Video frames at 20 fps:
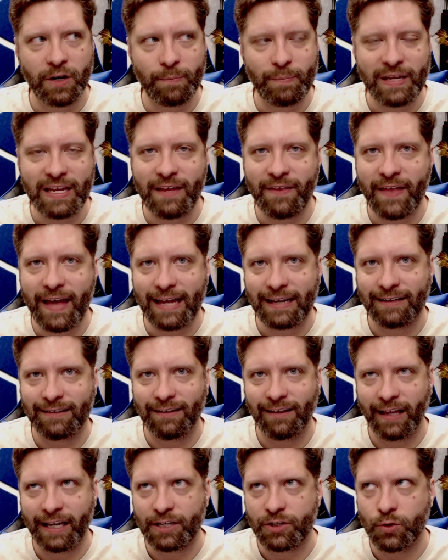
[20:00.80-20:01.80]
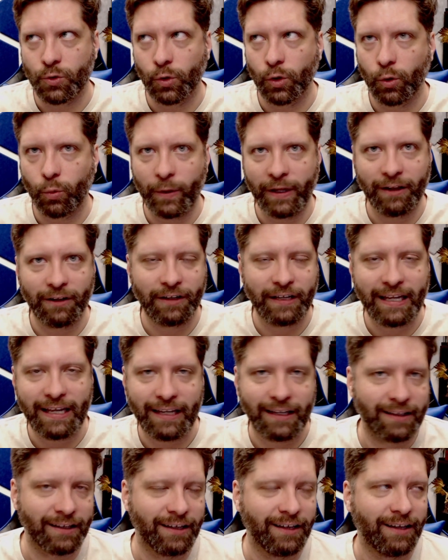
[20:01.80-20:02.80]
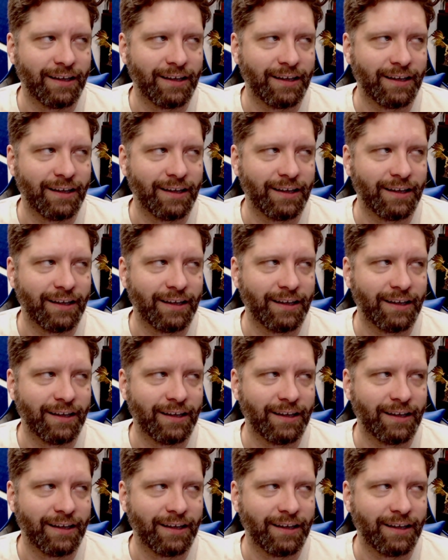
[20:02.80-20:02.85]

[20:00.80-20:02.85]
to be that like dual-wielding